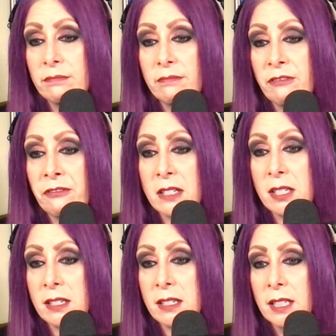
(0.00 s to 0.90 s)

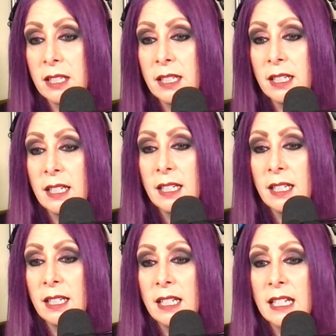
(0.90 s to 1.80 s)
fit.
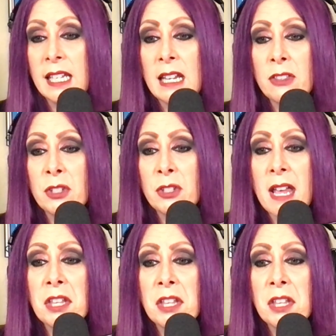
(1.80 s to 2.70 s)
Keith
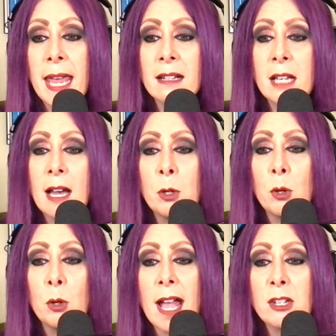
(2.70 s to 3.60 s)
says the man cub
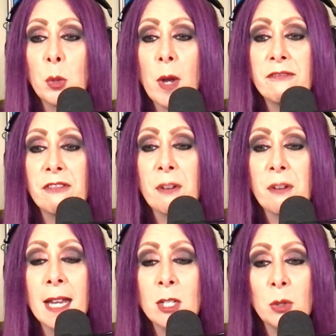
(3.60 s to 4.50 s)
graduated from
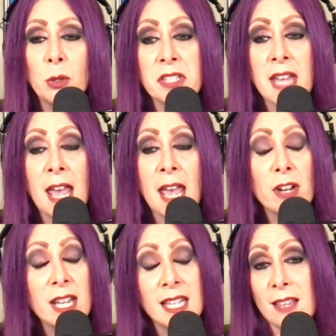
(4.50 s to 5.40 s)
high school this
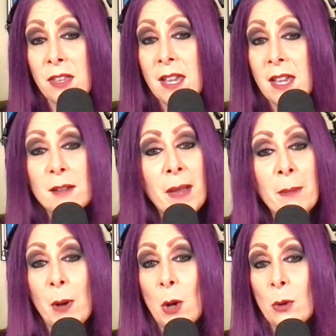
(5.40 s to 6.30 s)
Saturday. Keith, my
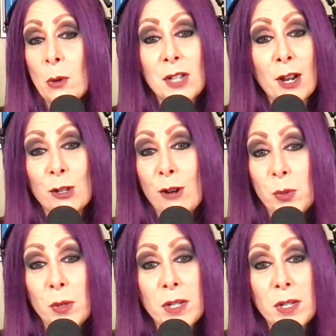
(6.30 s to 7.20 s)
bonus daughter
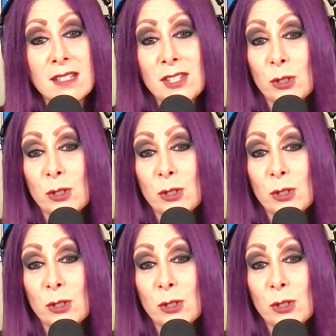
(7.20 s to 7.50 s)
graduated this year